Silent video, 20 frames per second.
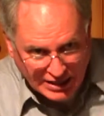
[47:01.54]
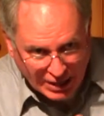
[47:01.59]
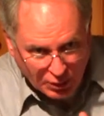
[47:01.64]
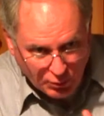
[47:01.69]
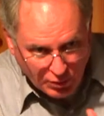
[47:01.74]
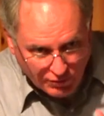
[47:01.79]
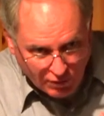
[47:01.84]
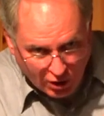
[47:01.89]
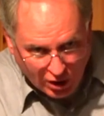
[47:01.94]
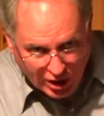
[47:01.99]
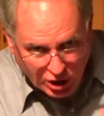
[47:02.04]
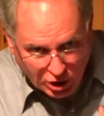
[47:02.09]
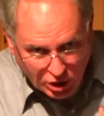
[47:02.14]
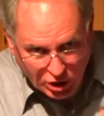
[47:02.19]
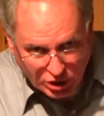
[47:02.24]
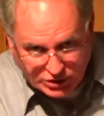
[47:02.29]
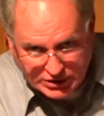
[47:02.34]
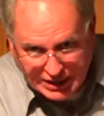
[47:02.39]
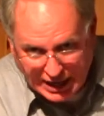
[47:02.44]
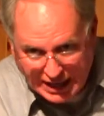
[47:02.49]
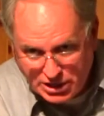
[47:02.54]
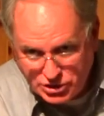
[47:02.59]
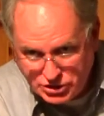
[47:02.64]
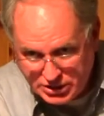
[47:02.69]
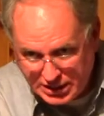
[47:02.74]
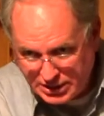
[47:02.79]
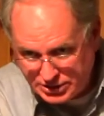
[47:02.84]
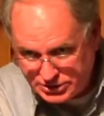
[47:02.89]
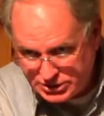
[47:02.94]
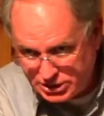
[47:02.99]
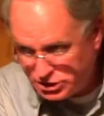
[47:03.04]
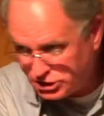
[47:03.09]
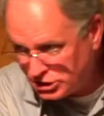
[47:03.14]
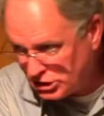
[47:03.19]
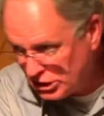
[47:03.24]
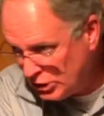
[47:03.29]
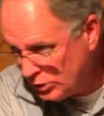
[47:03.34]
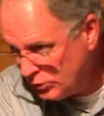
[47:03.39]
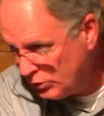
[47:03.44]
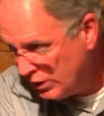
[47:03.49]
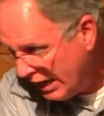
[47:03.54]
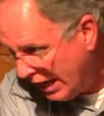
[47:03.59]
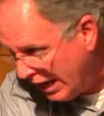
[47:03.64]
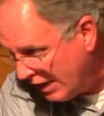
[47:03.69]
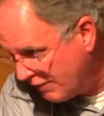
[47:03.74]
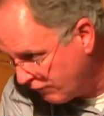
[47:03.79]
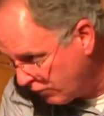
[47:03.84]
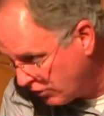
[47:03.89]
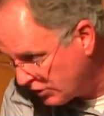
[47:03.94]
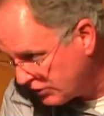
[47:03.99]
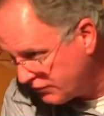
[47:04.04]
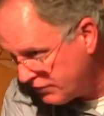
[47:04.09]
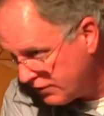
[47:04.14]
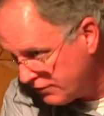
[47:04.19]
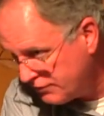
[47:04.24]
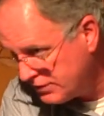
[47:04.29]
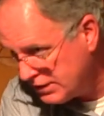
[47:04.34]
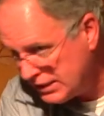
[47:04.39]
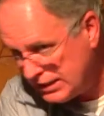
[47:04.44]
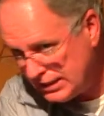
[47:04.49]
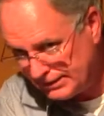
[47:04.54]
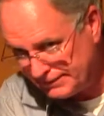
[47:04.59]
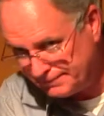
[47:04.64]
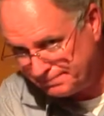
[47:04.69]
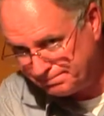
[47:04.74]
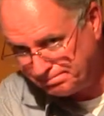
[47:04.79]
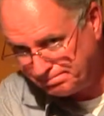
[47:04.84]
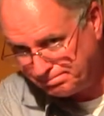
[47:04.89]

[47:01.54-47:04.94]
that we've already looked at in Genesis 2 and verse 15.